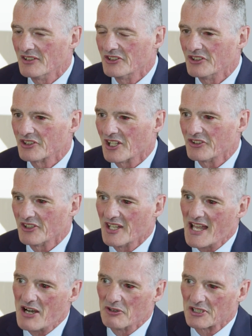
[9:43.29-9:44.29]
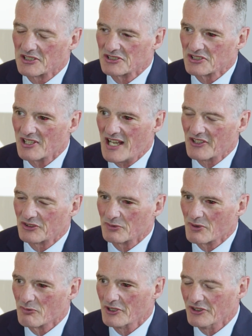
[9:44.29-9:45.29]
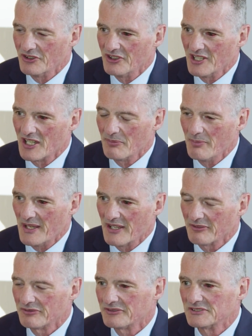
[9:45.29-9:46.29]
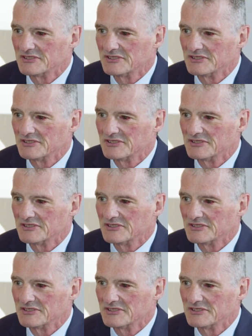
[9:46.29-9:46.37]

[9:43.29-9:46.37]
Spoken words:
discussing how it contrasts with what you see on Banff